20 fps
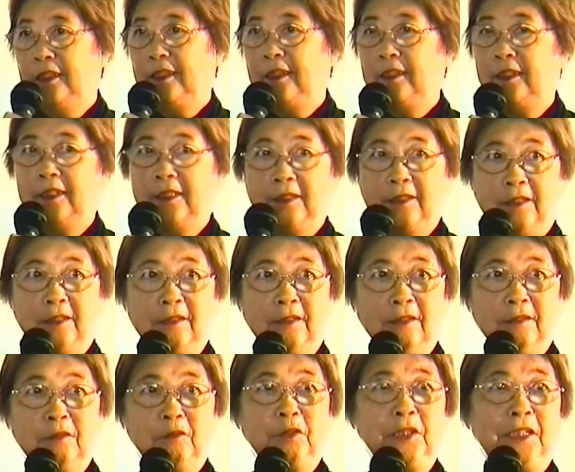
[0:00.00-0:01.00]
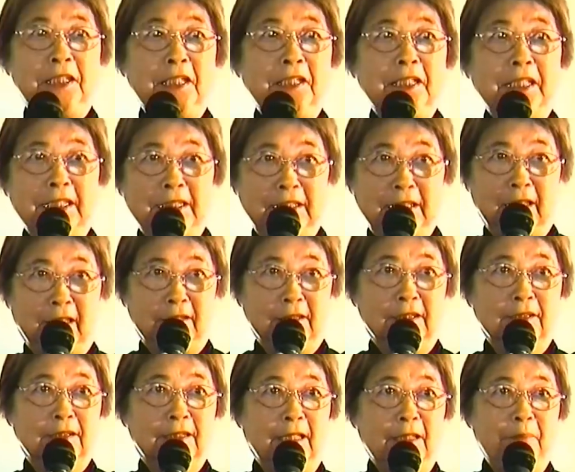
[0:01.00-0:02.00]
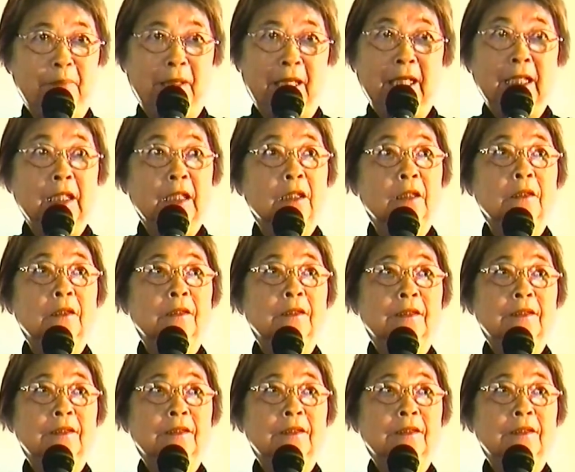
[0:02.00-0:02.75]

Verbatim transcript: and critique each other as they paint.